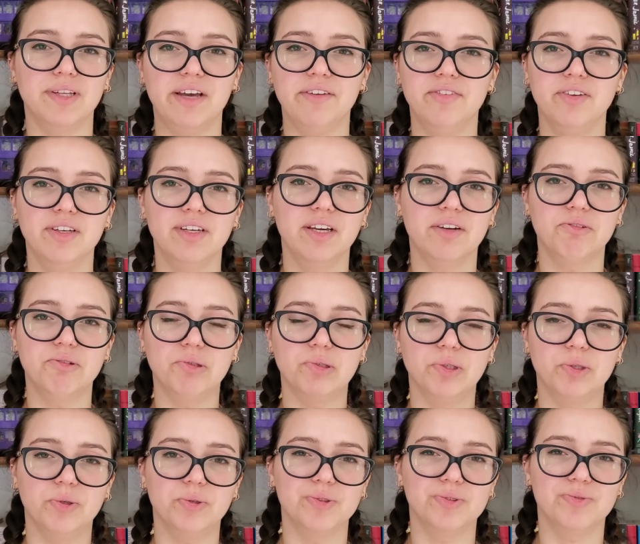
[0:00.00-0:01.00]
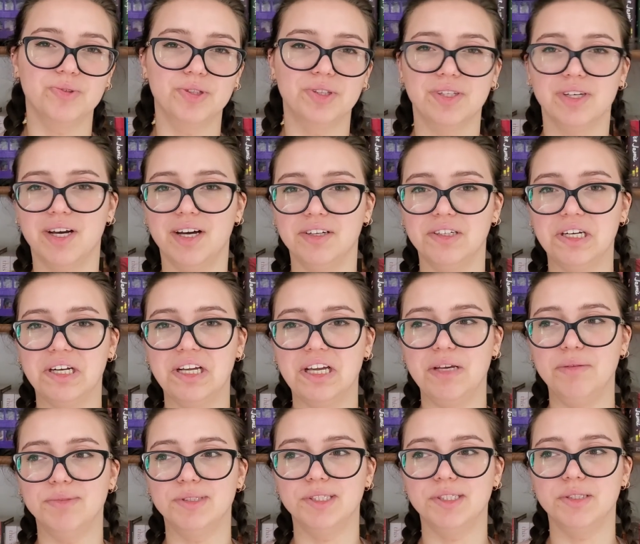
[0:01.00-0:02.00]
I think everyone knows what The Hunger
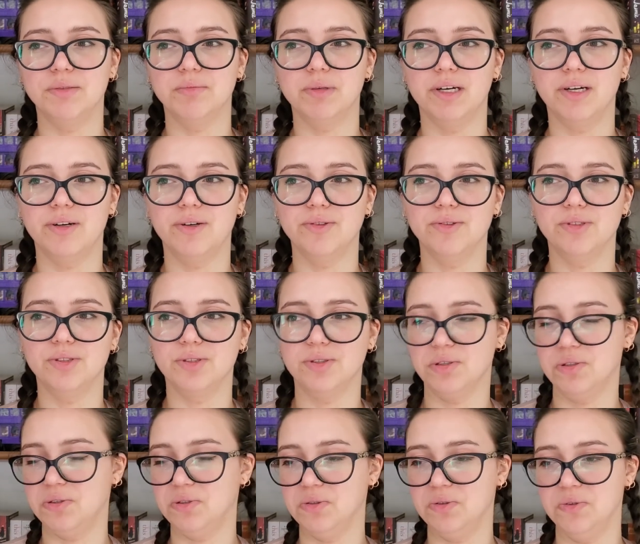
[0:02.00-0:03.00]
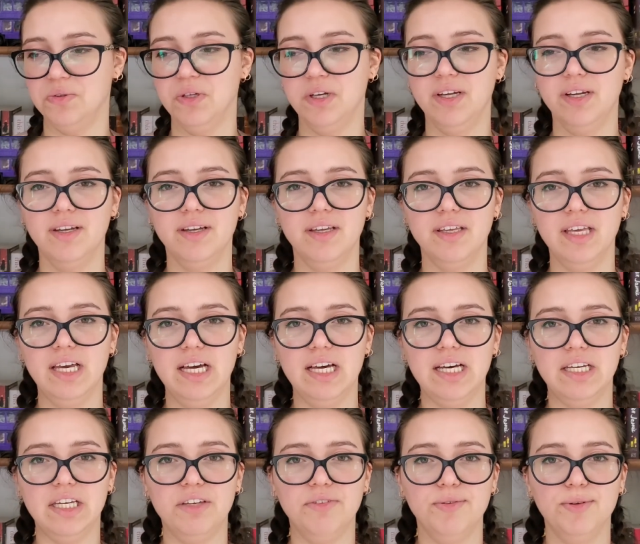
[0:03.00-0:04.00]
Games is about, so
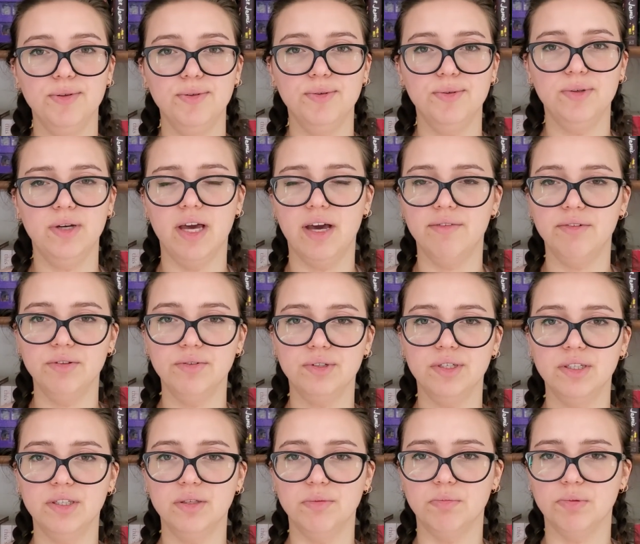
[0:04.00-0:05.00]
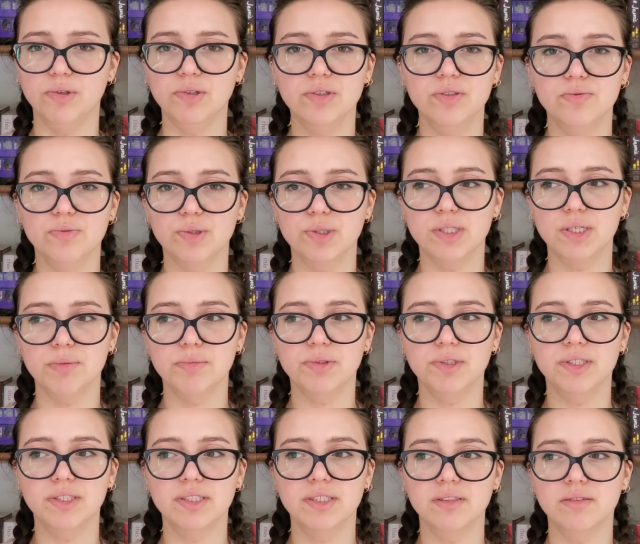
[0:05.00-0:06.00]
yeah, if you haven't read the books for some
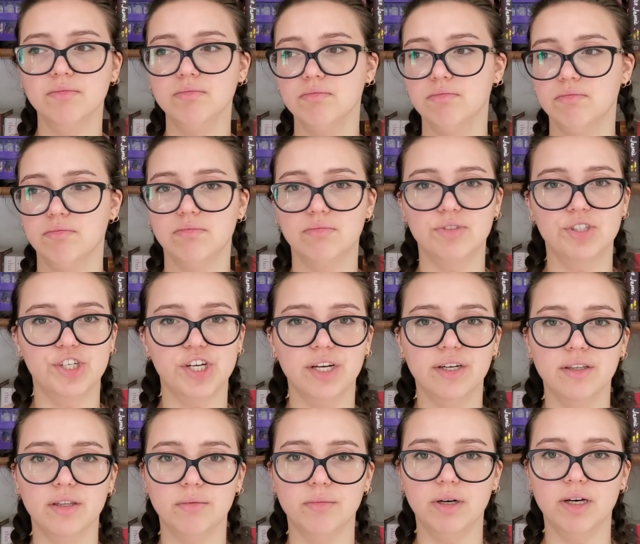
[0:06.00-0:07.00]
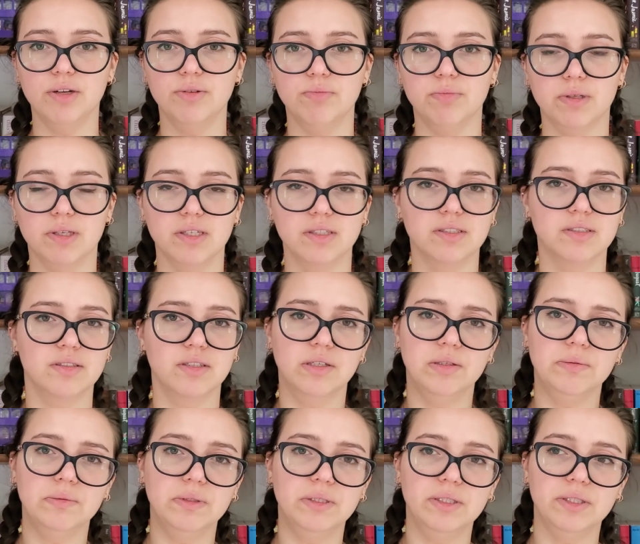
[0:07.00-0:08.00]
reason, check them out because
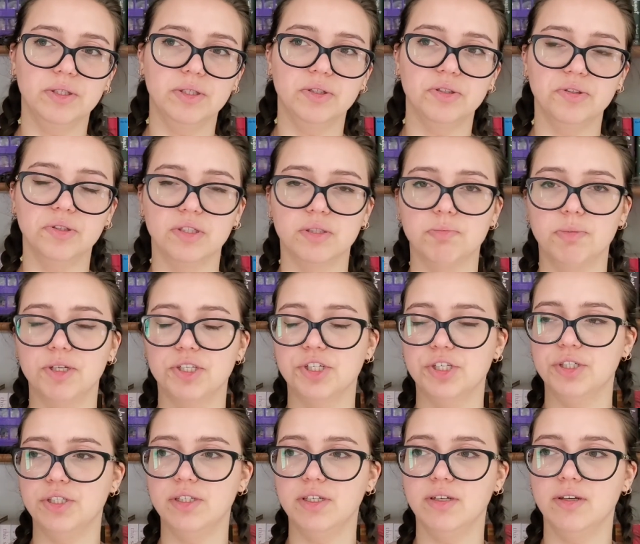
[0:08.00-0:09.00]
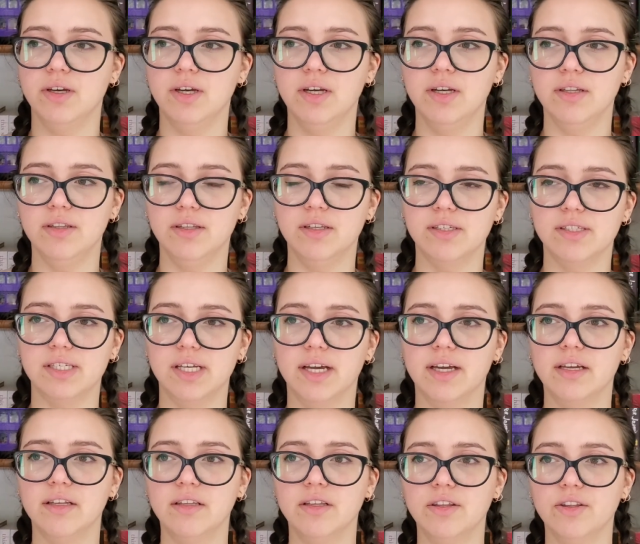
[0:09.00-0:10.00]
they're really good. Especially the
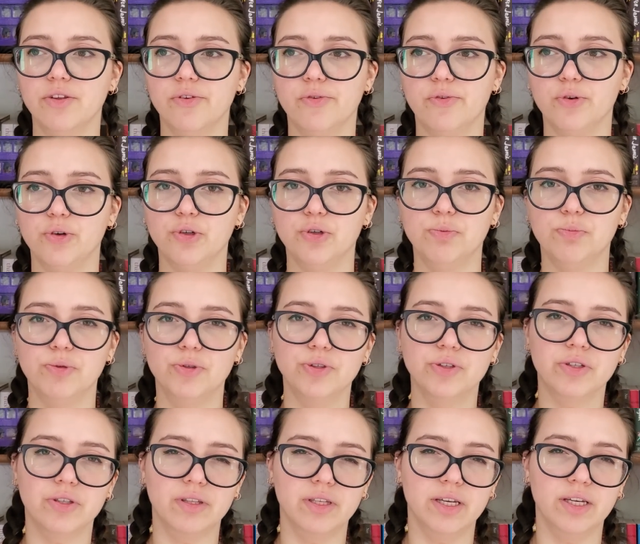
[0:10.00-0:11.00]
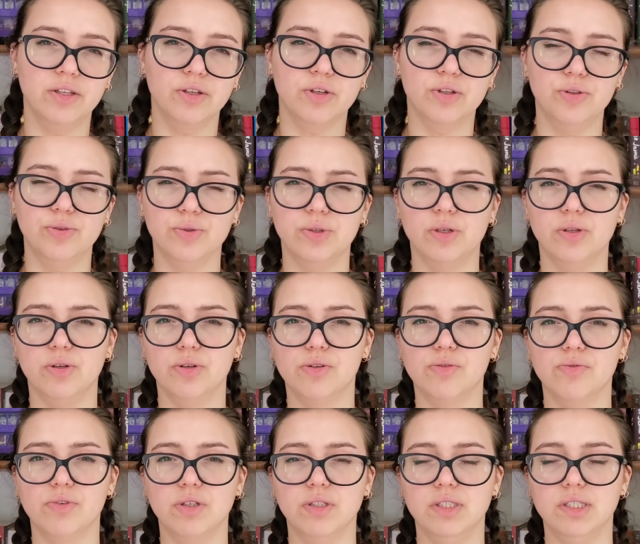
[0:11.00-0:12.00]
second and the third book, they include a lot of
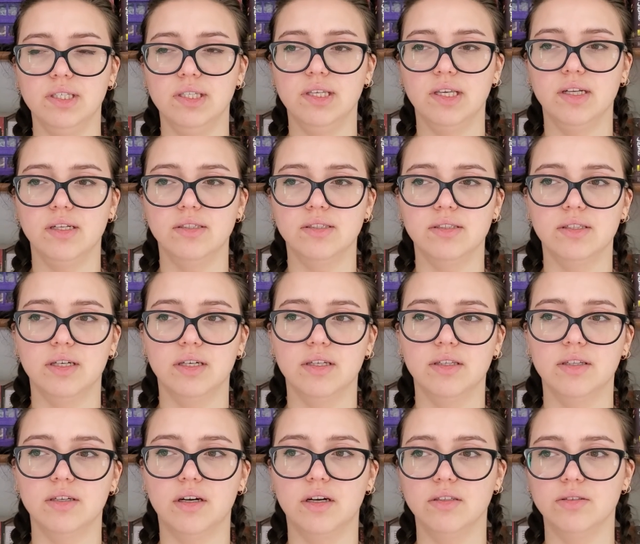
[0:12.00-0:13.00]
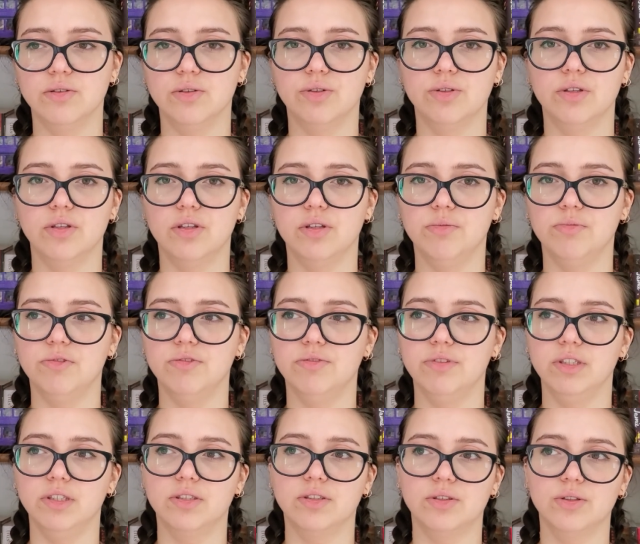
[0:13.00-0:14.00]
the details that are not in the
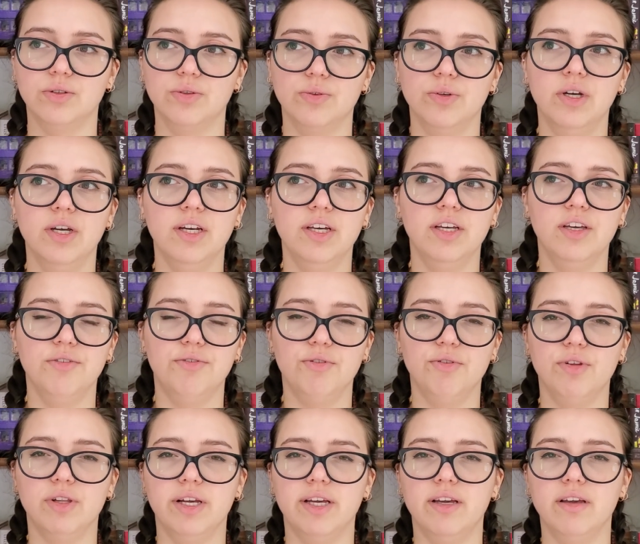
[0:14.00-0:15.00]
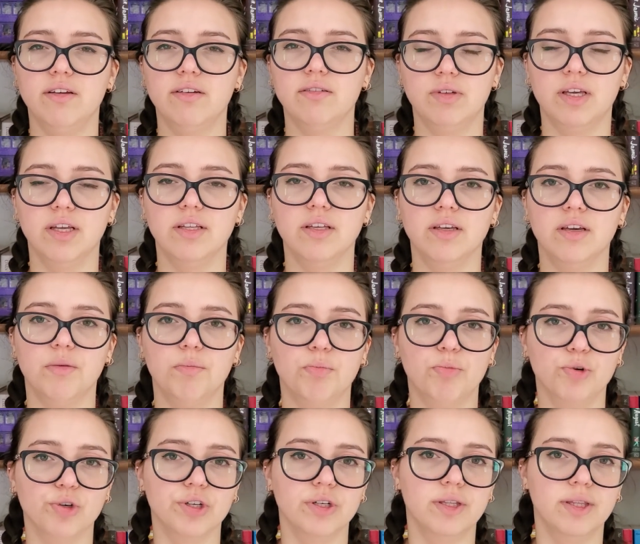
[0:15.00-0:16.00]
movies. So if you like getting a
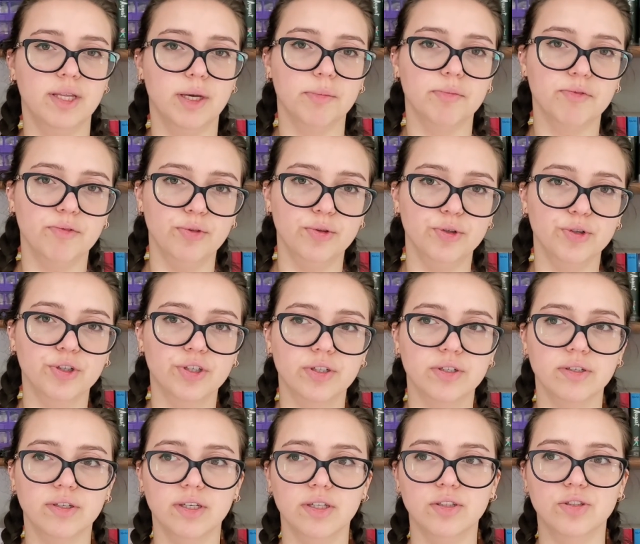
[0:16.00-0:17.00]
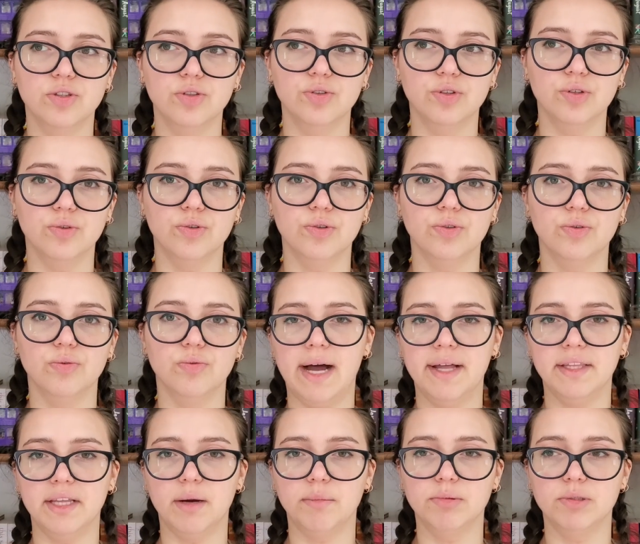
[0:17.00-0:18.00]
more in-depth look into the
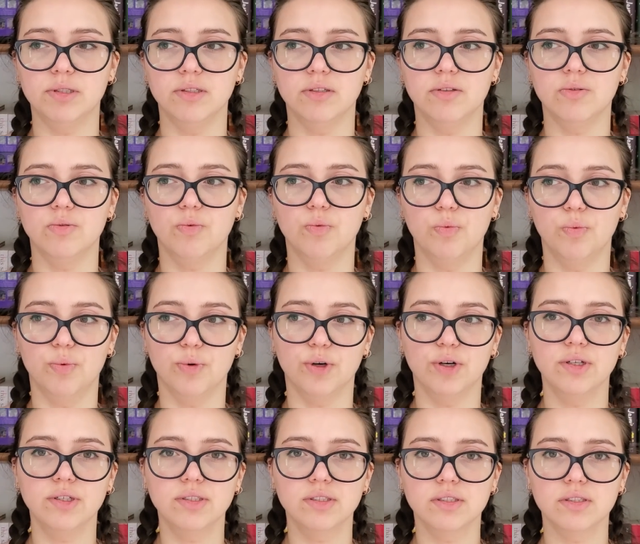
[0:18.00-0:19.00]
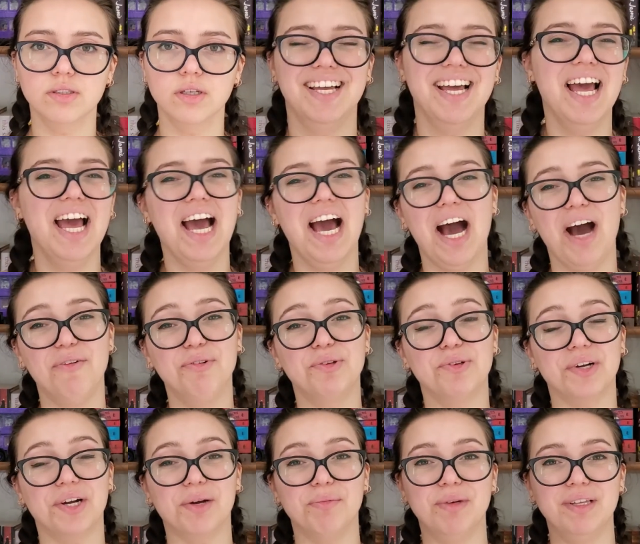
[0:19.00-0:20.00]
adapted works, I would
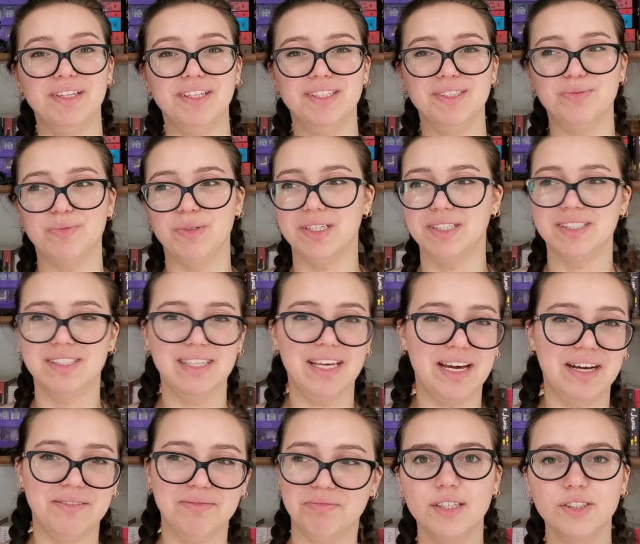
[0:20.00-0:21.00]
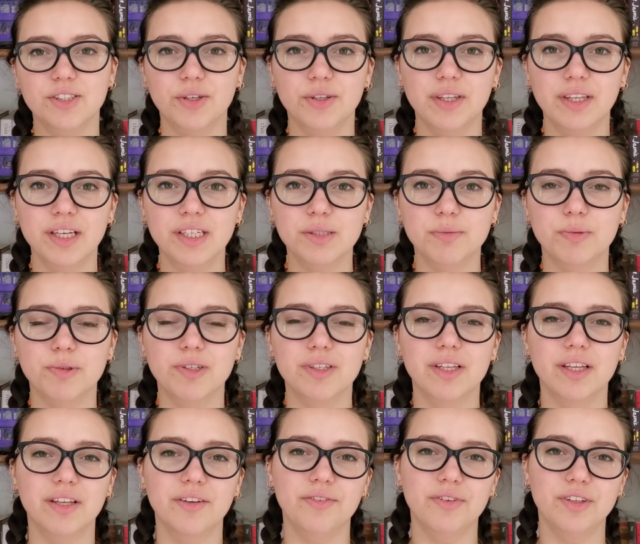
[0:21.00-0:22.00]
recommend these ones. Yeah. So the next book
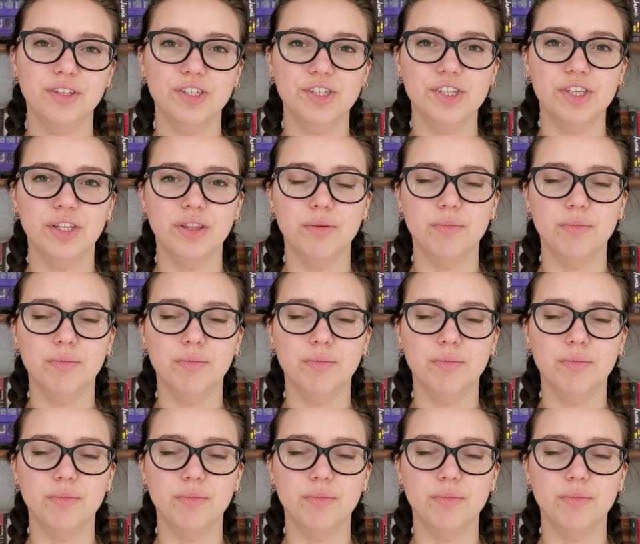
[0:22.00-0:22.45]
that I finished in the